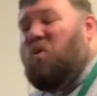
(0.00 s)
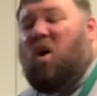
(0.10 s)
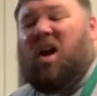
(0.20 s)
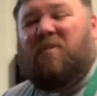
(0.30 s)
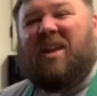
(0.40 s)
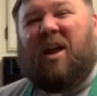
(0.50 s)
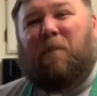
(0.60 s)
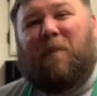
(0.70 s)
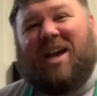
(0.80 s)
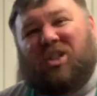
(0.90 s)
wanted me to
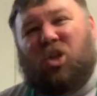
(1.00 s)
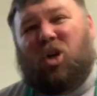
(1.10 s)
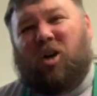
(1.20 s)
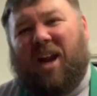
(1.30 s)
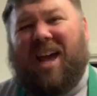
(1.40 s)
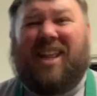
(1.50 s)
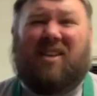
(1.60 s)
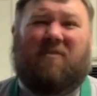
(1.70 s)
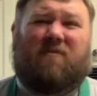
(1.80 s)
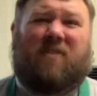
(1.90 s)
measure, and I
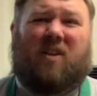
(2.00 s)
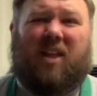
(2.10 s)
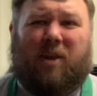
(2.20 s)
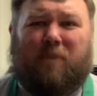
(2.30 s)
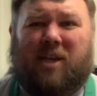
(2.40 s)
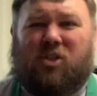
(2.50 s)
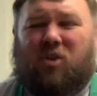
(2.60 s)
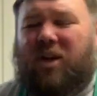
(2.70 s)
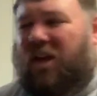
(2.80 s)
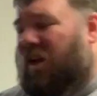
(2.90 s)
didn't feel like
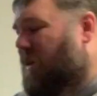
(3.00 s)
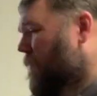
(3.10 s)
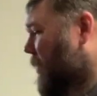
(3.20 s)
measuring. And